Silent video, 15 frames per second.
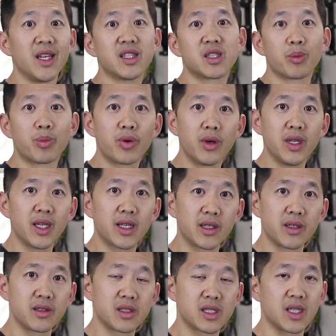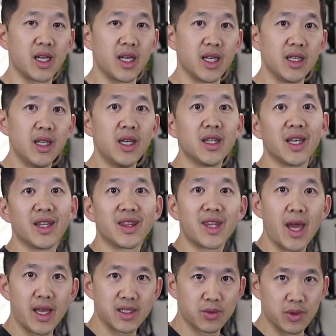it's a pretty clear sign that
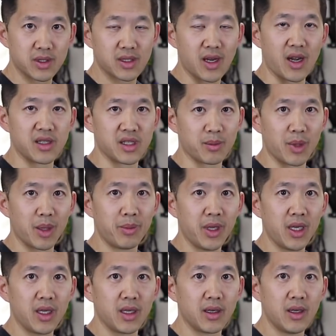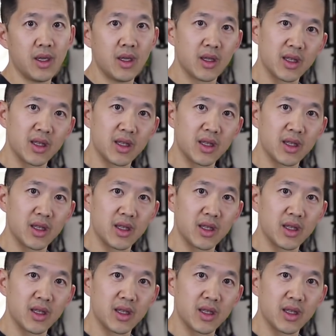that's what's causing my pain.